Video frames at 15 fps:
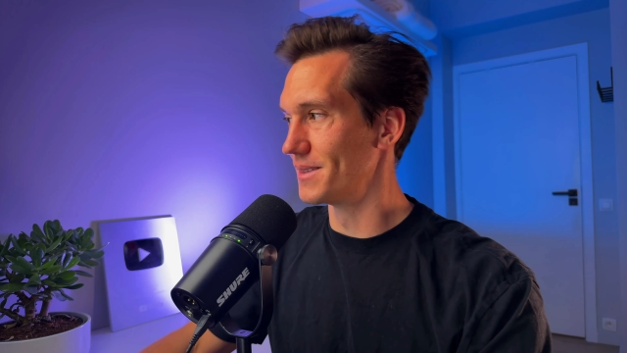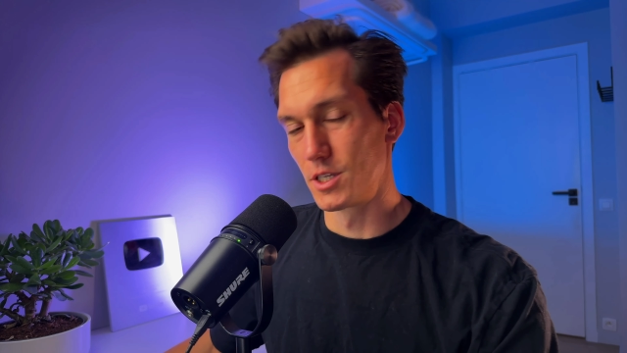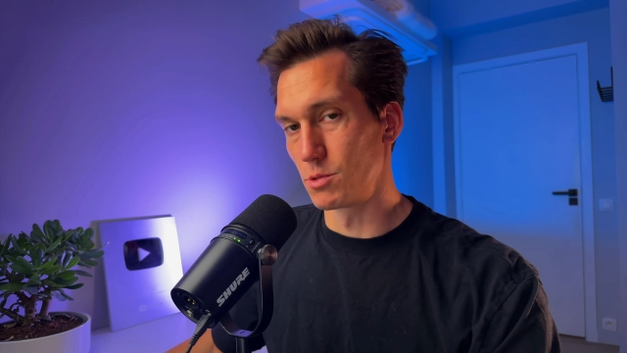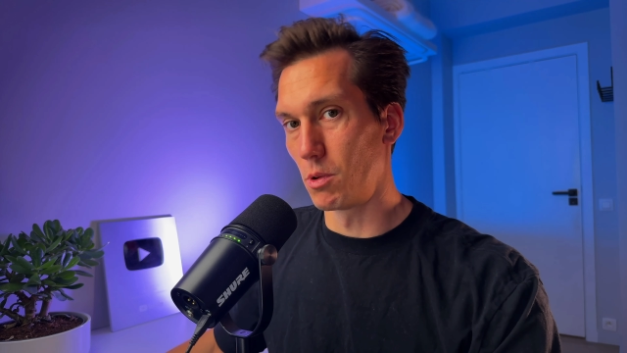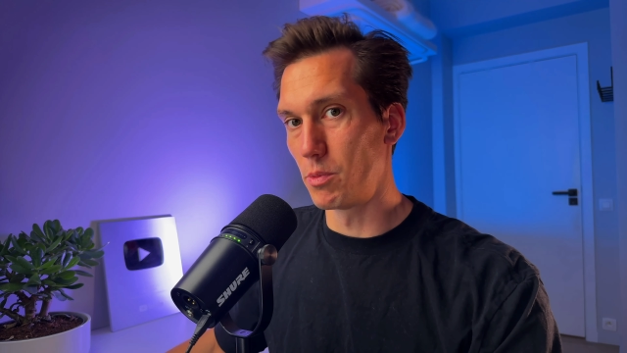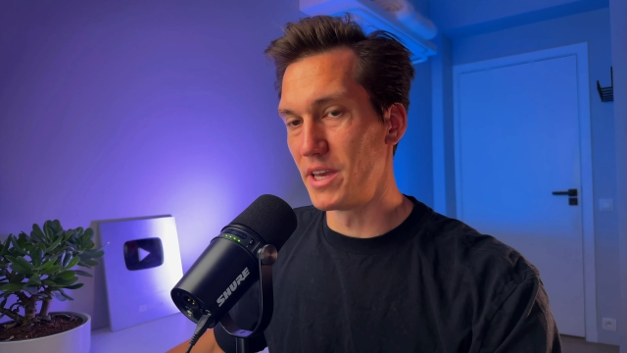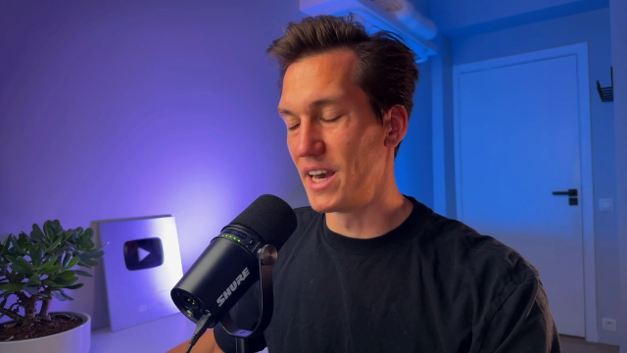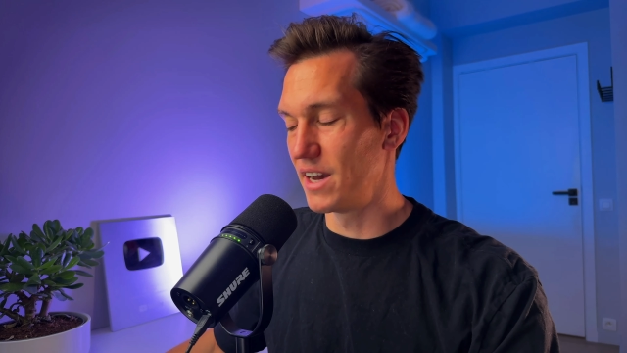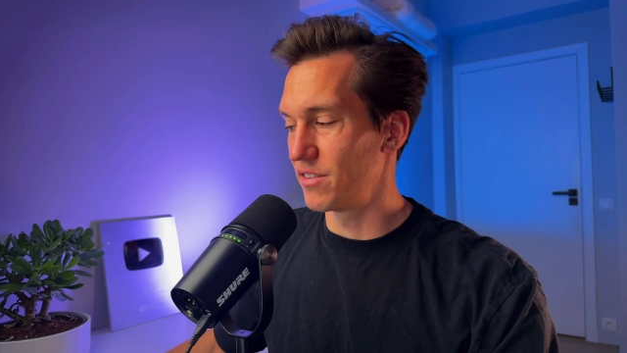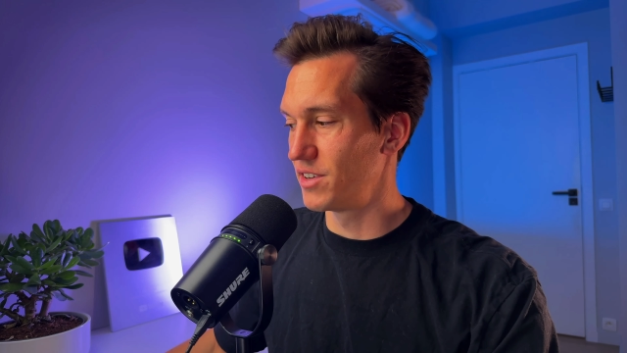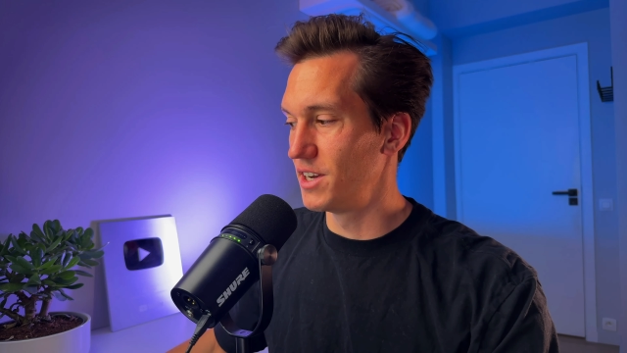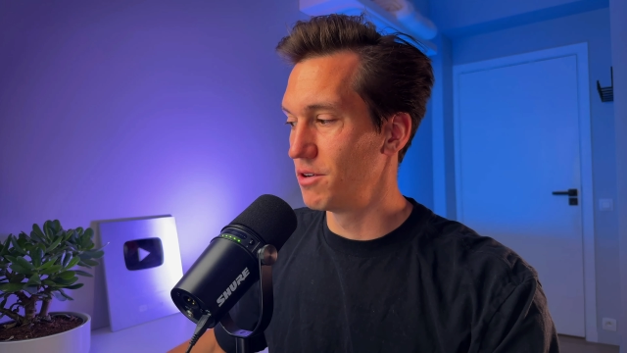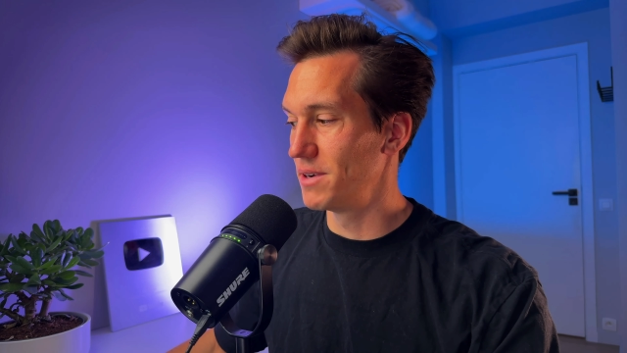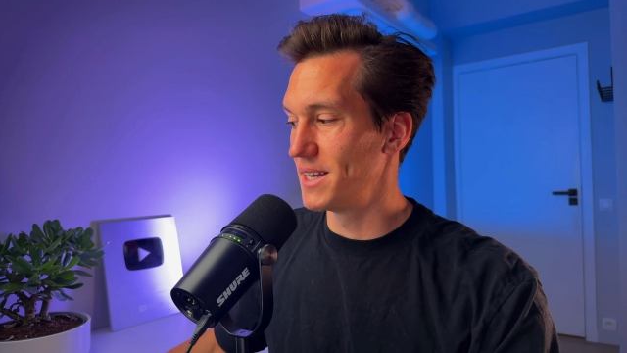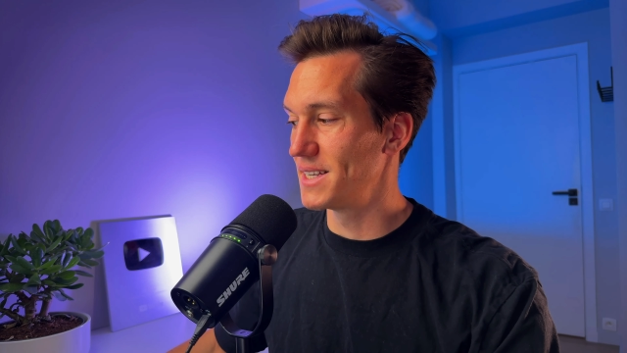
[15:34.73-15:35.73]
So what we have
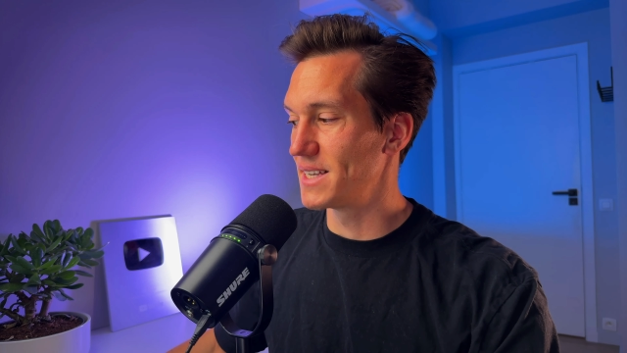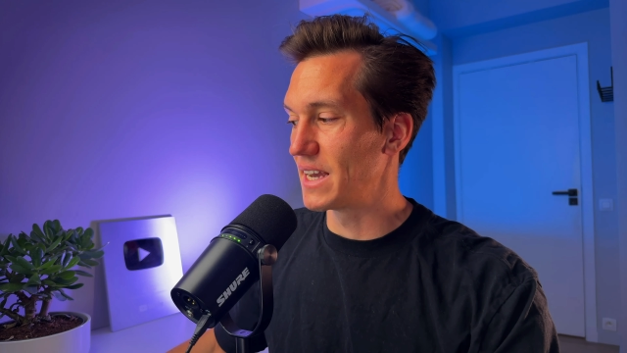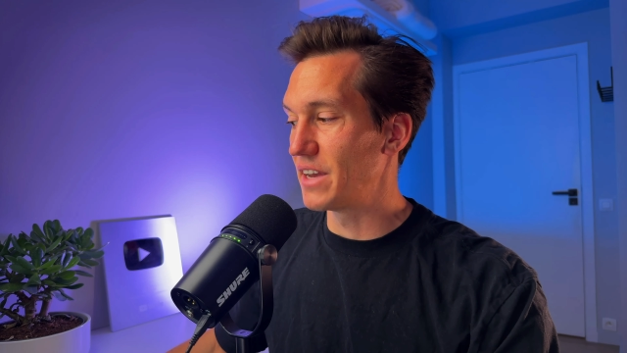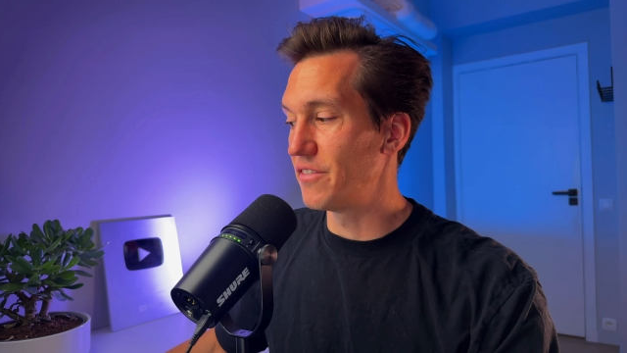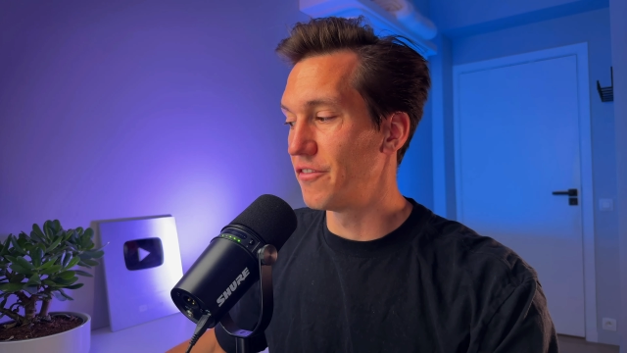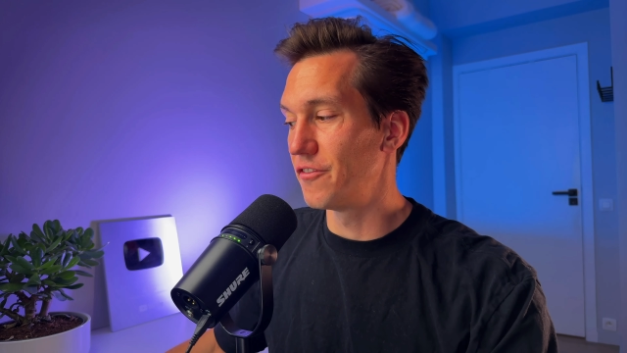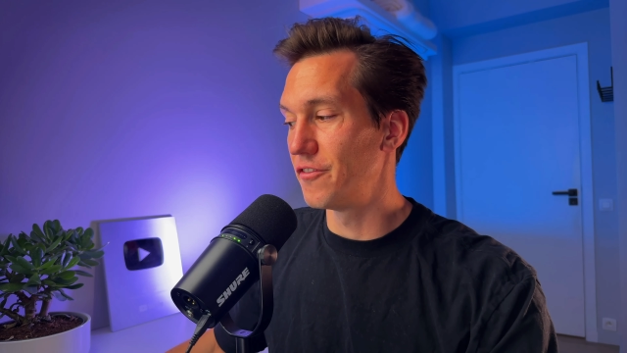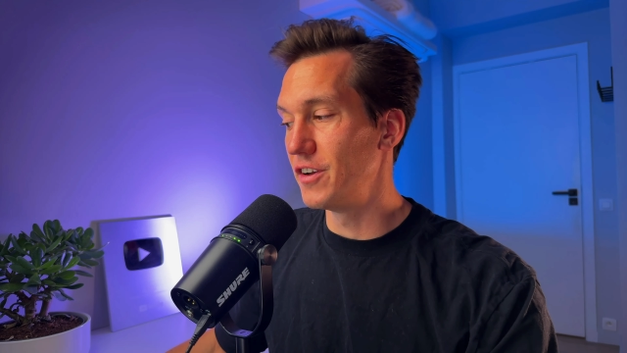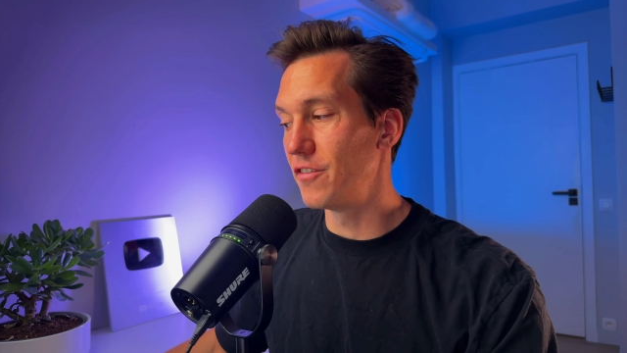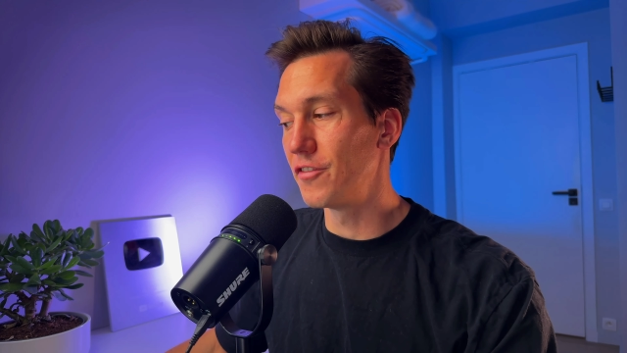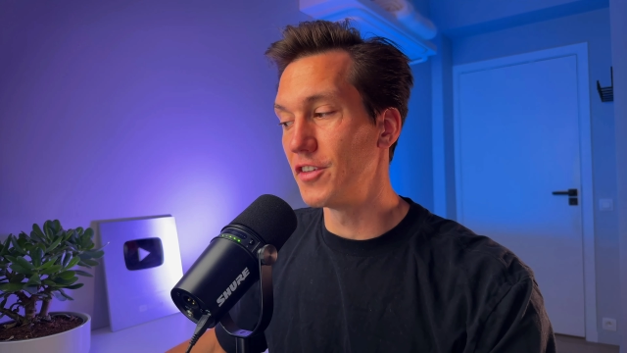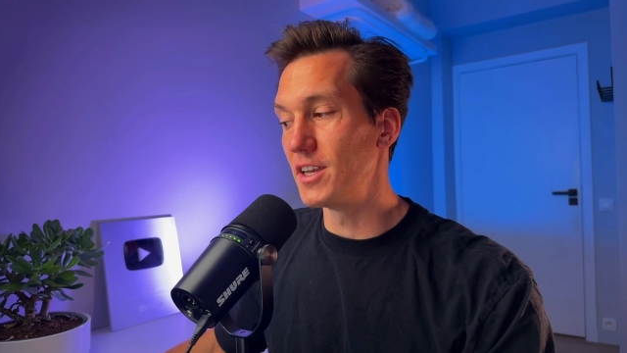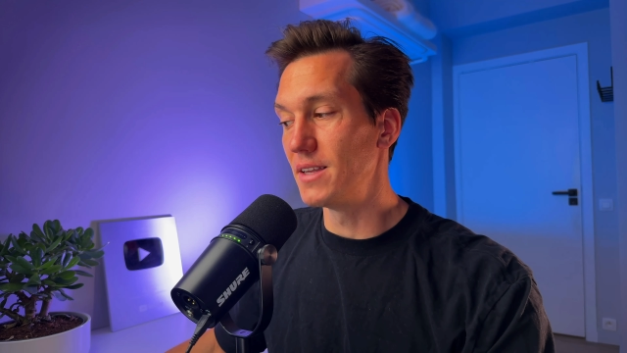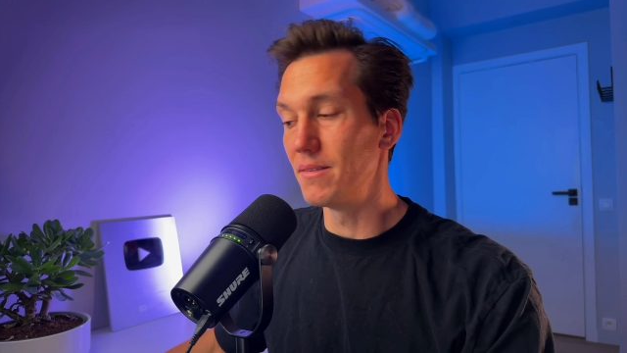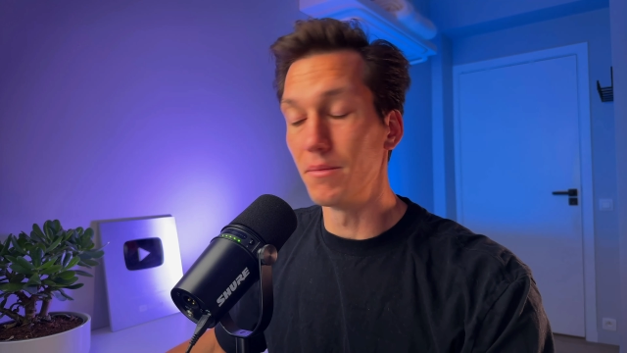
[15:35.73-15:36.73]
here is a
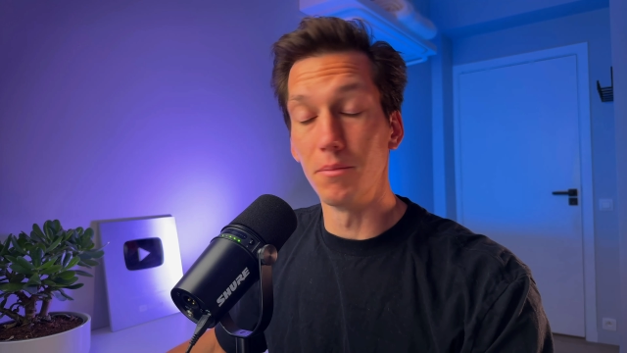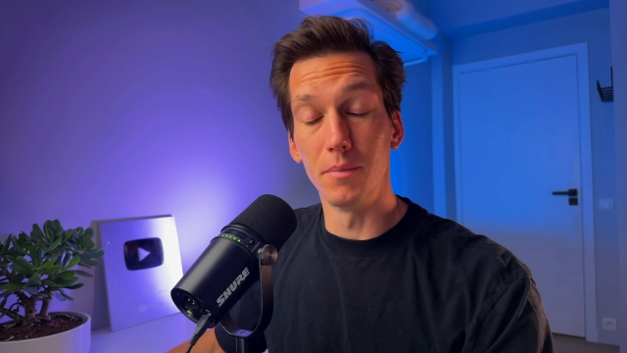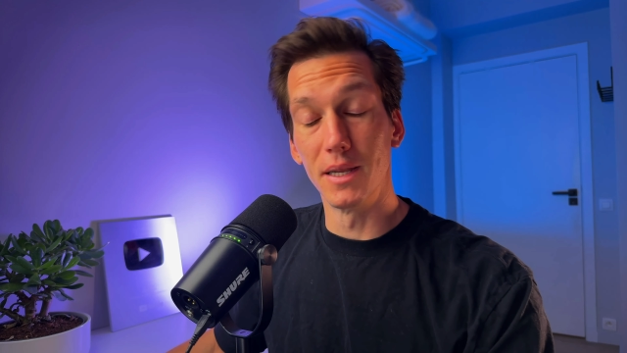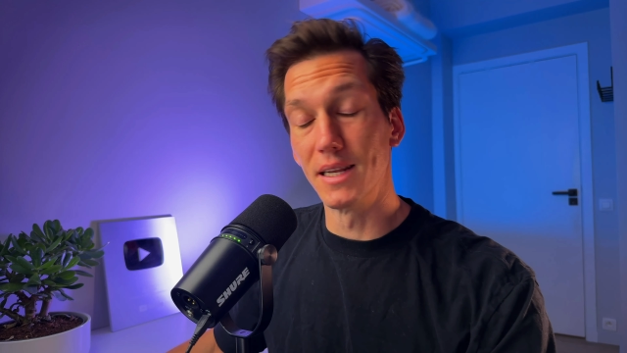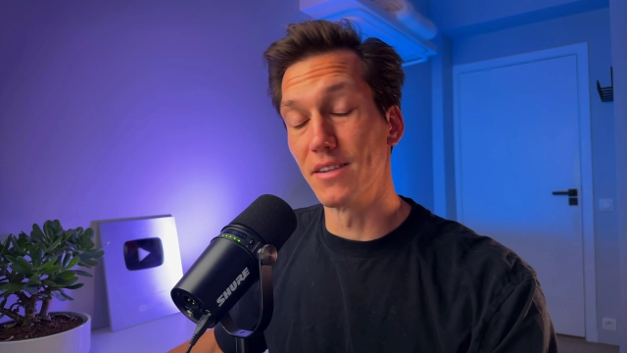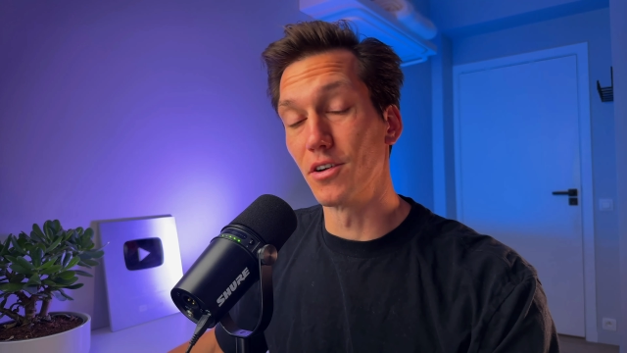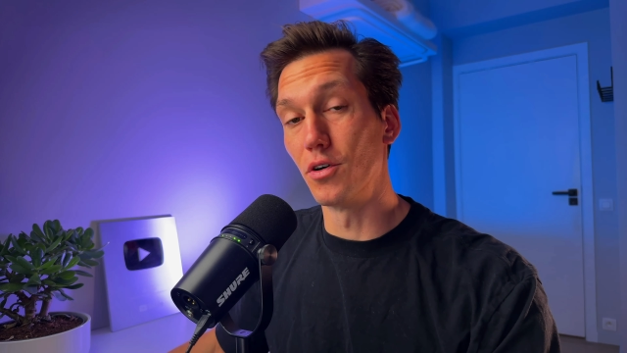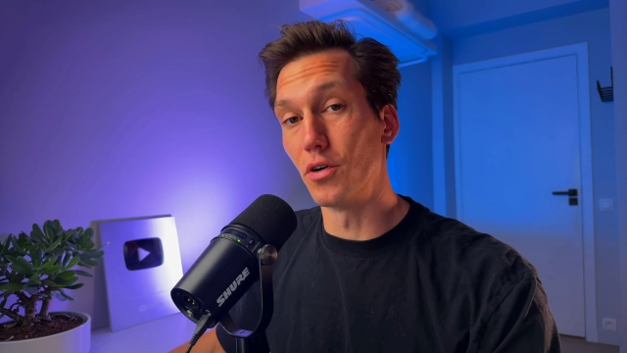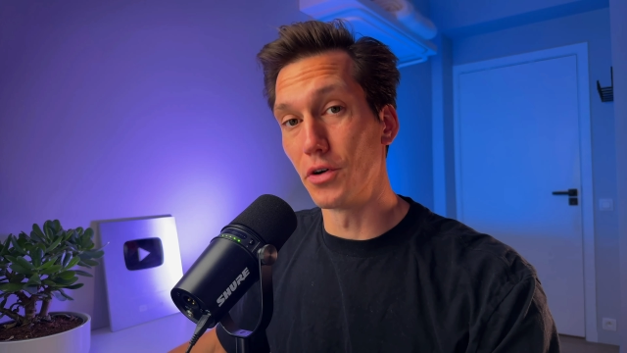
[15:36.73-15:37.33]
15-minute